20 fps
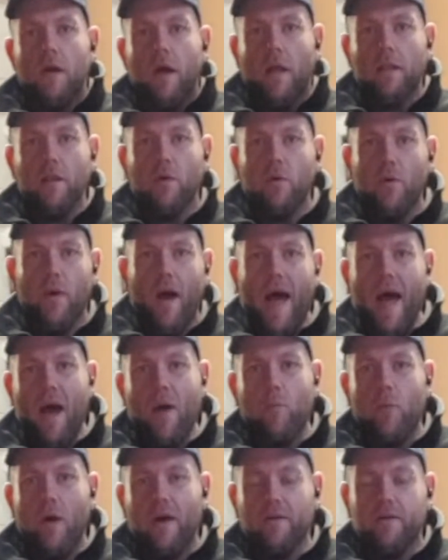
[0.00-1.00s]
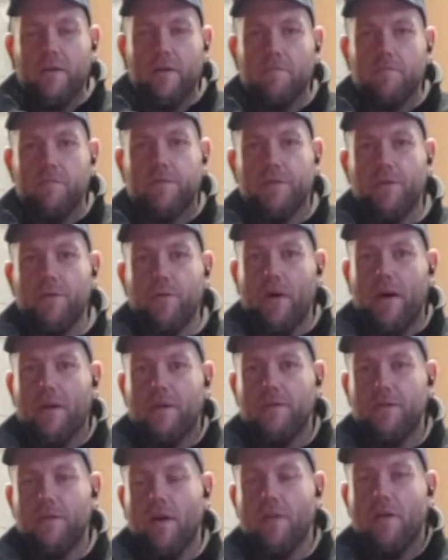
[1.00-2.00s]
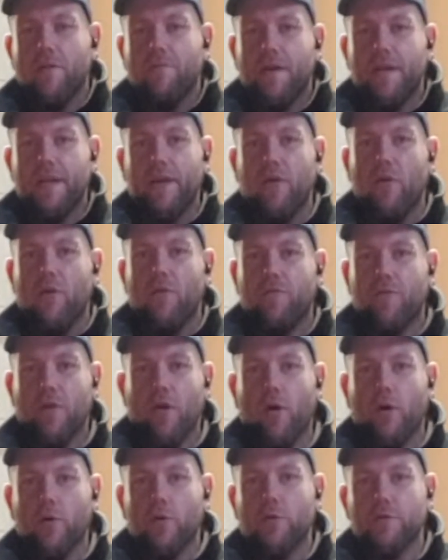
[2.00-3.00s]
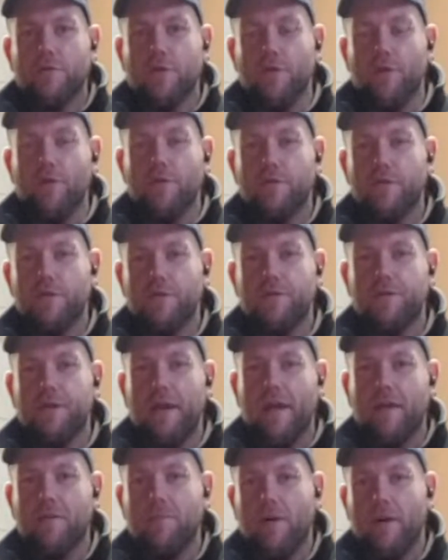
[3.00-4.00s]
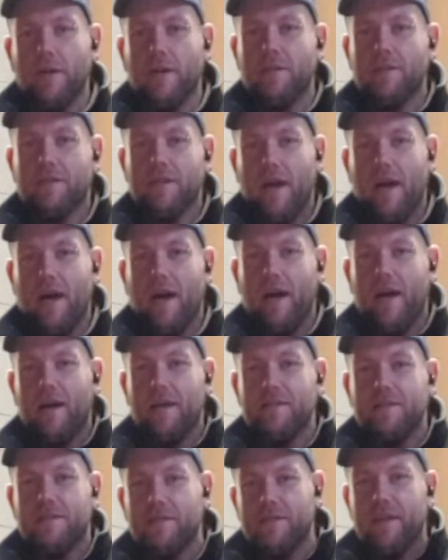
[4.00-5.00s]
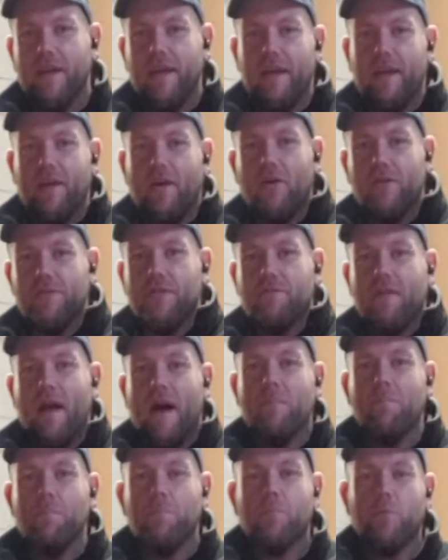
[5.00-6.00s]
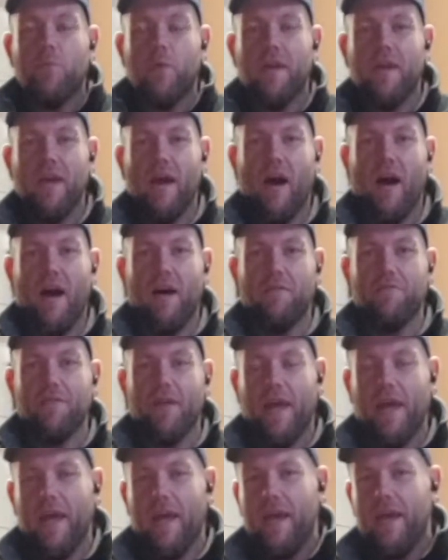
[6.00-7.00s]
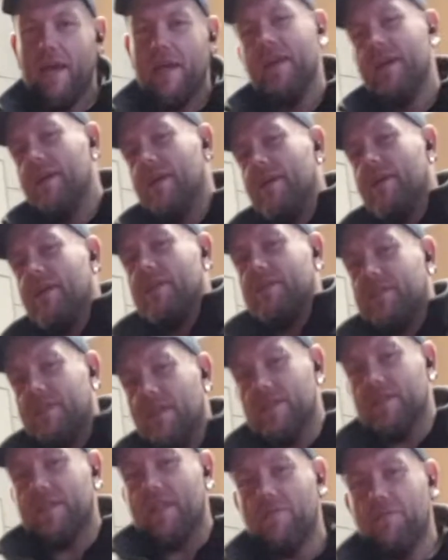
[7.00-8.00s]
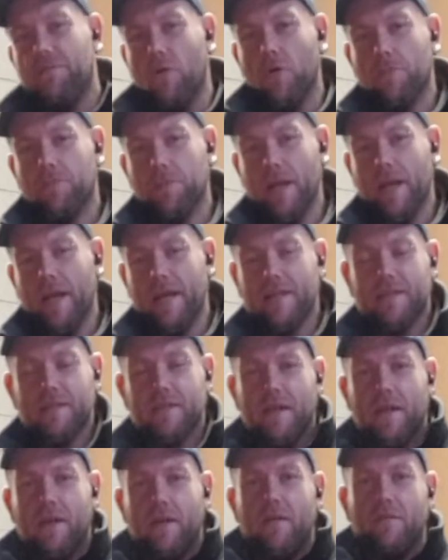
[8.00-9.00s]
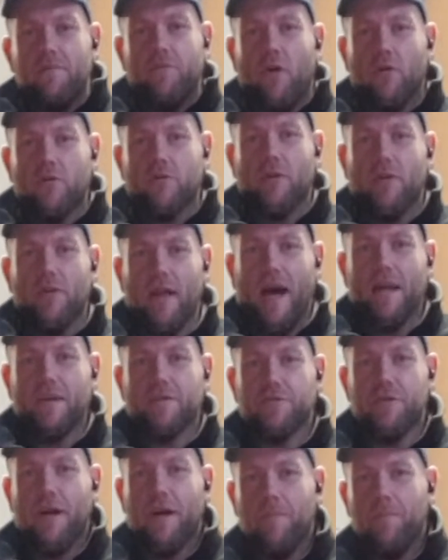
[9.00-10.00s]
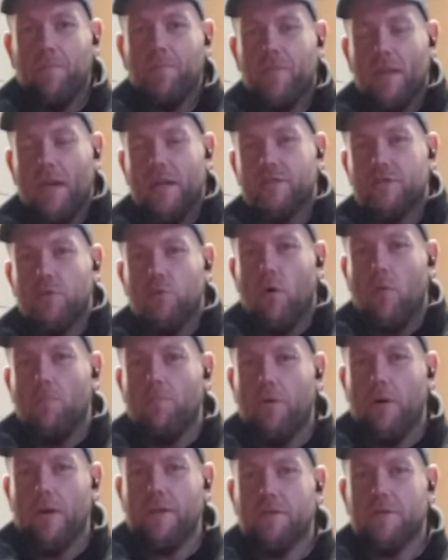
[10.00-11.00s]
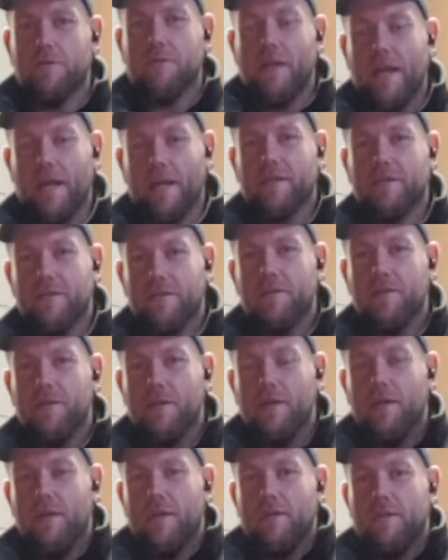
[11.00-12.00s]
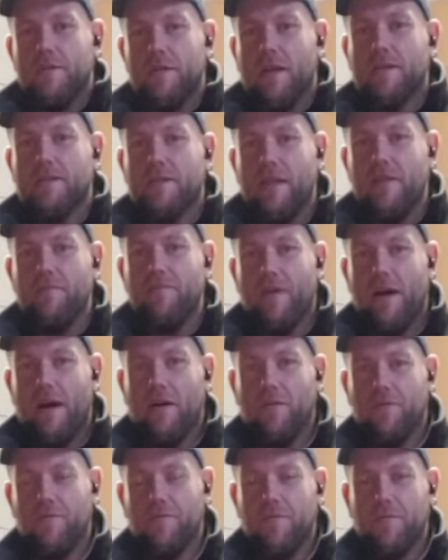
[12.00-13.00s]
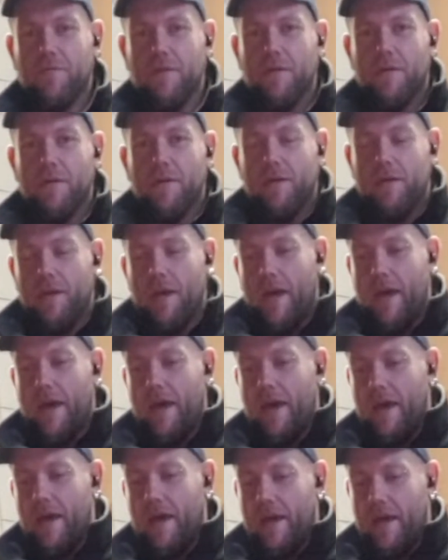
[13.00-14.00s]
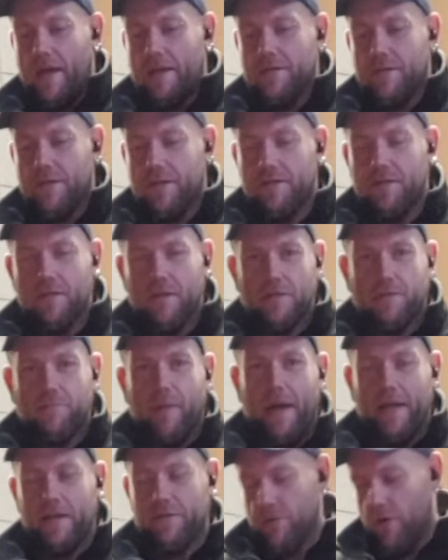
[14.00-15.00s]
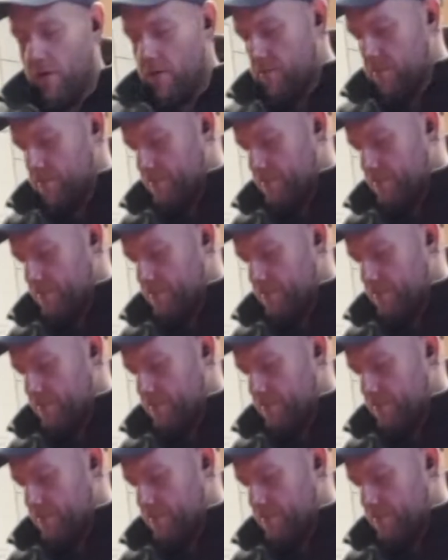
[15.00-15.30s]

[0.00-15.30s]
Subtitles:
Hello and welcome to another video for Auto Solutions Checkpoint, and today on the ramp we have a 64 plate Vauxhall Astra. It's a 1.6 16 valve engine petrol.